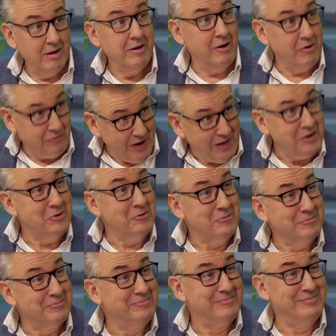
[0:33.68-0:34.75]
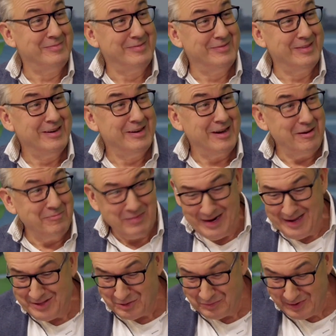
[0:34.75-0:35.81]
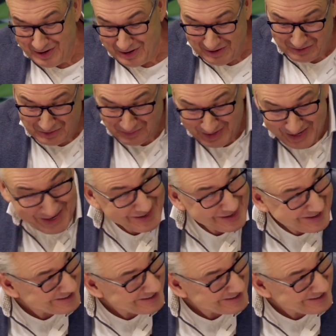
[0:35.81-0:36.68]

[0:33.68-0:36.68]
Oh, thank you. I'm glad to be here.